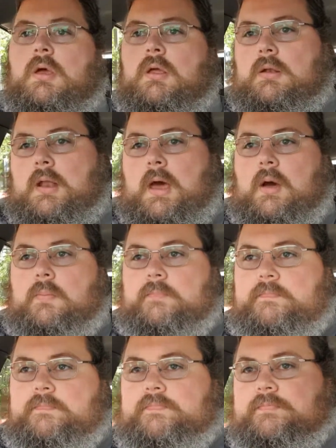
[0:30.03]
Now,
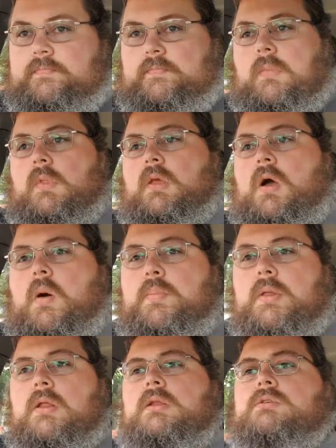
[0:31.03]

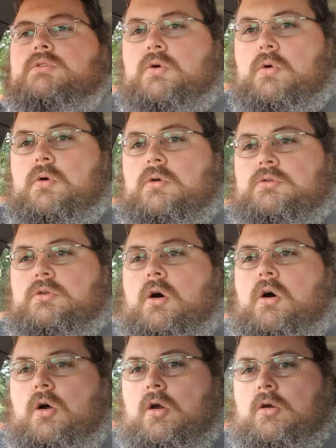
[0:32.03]
ability scores
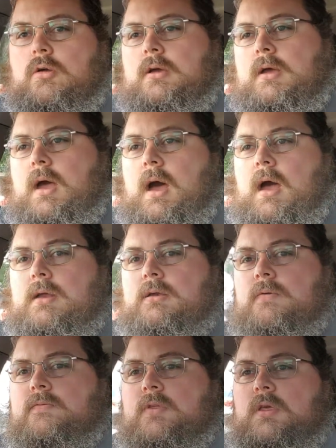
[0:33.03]
are kind
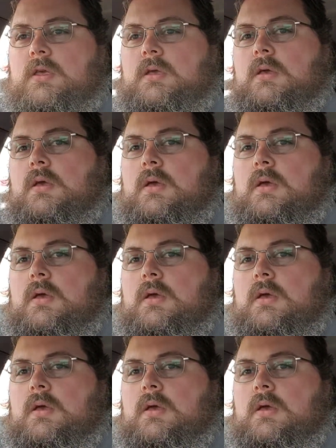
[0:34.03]
of the